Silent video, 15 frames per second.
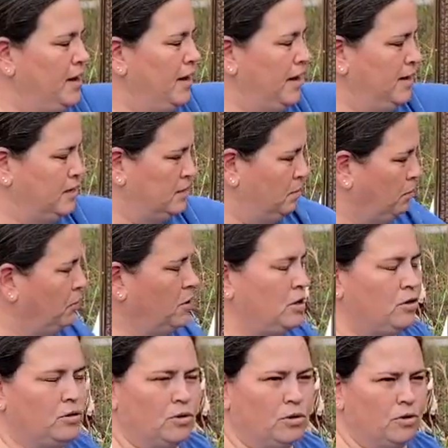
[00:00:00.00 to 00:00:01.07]
it's a pretty
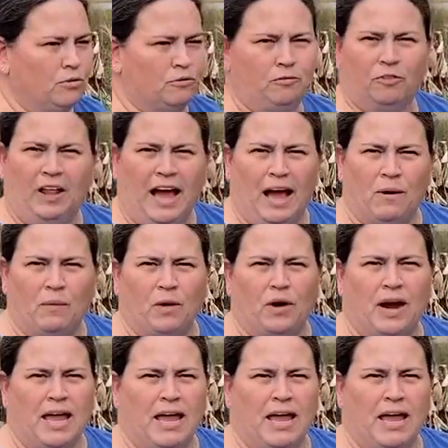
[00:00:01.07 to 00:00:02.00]
cool flower,